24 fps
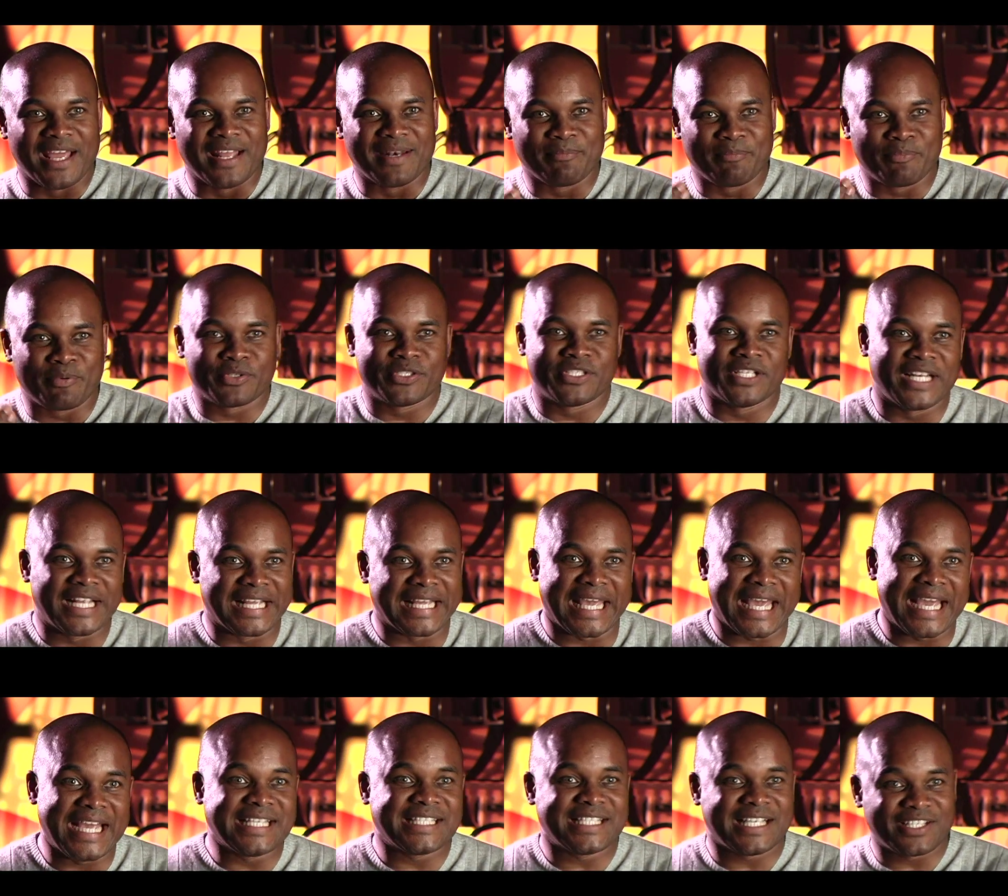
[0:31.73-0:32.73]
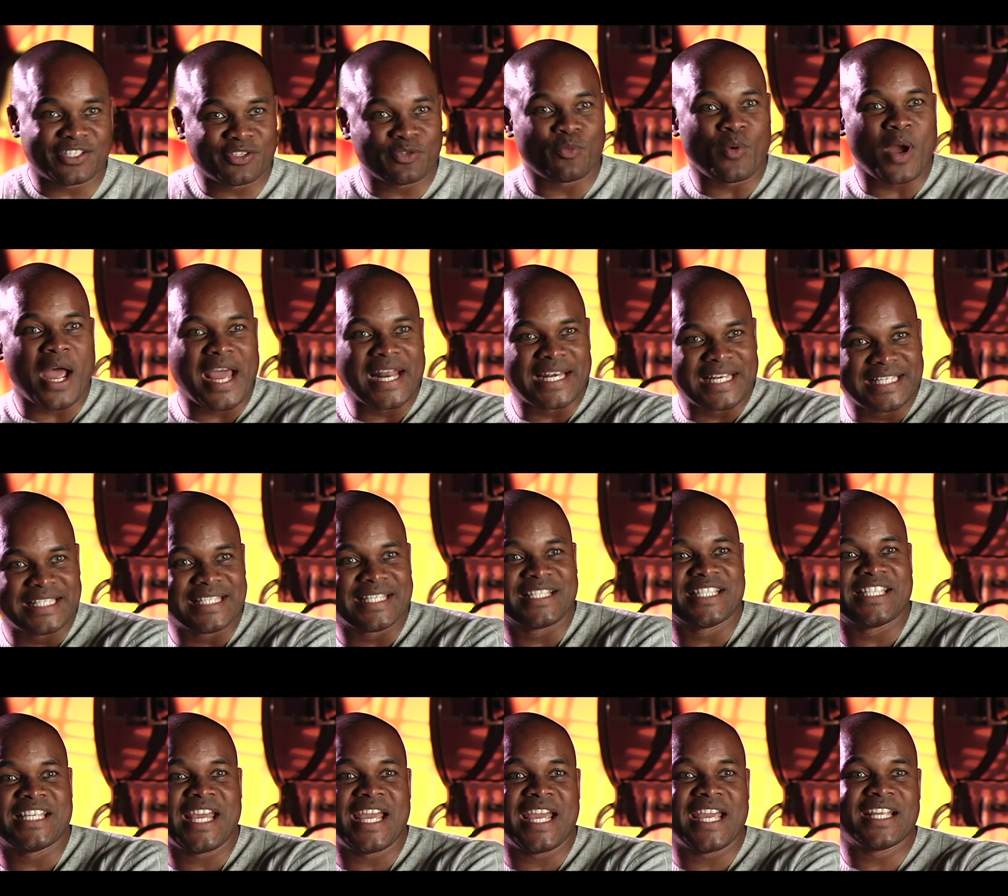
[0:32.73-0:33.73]
and present a case as to why I need to
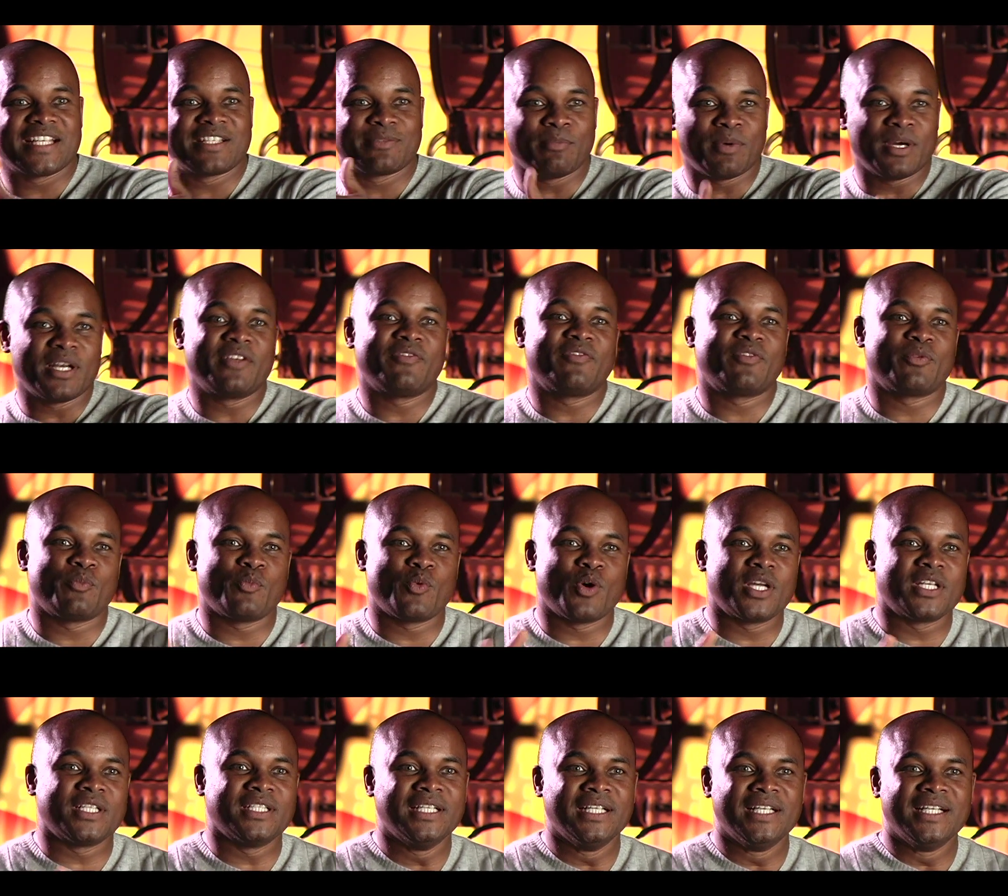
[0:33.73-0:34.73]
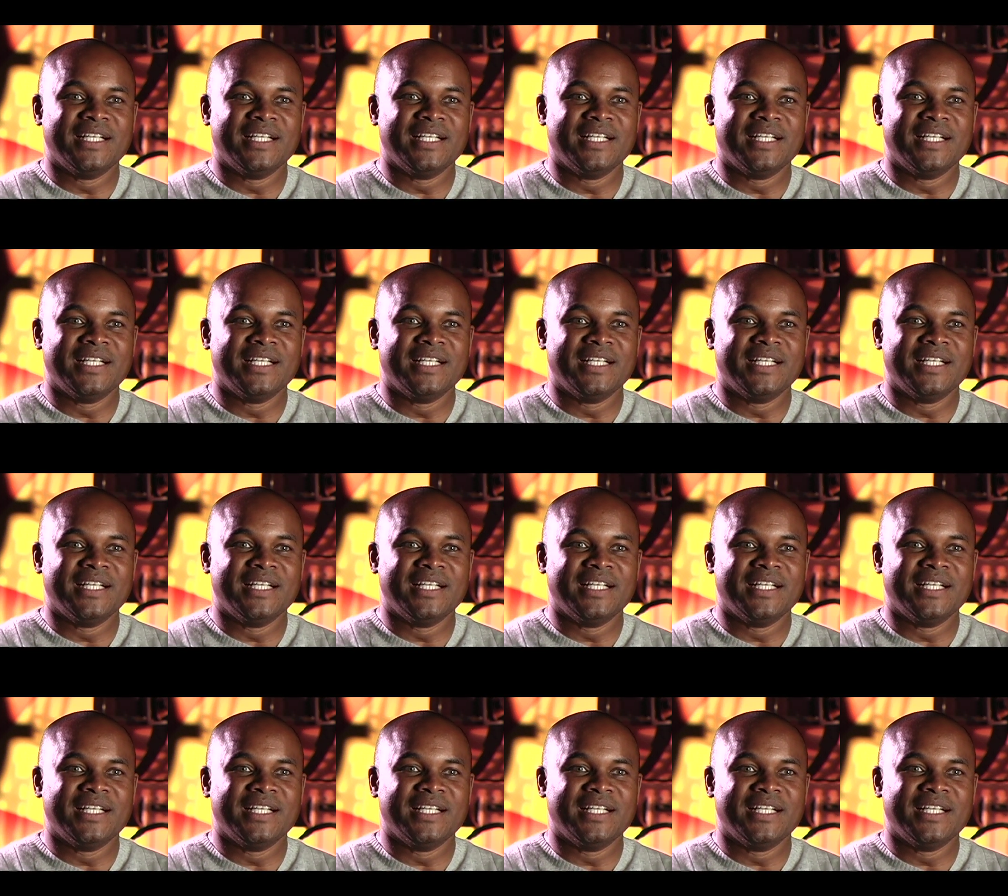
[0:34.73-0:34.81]
change money from one,